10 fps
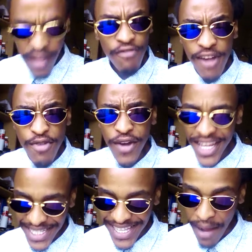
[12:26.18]
Runway
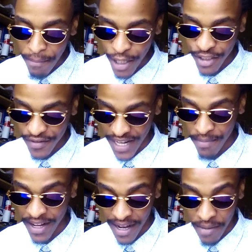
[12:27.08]
is the amount of
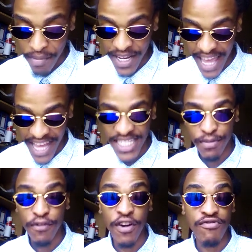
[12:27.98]
time that a company has
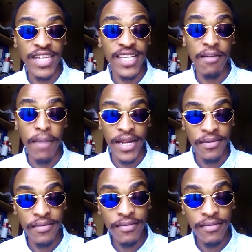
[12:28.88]
before it runs out of money.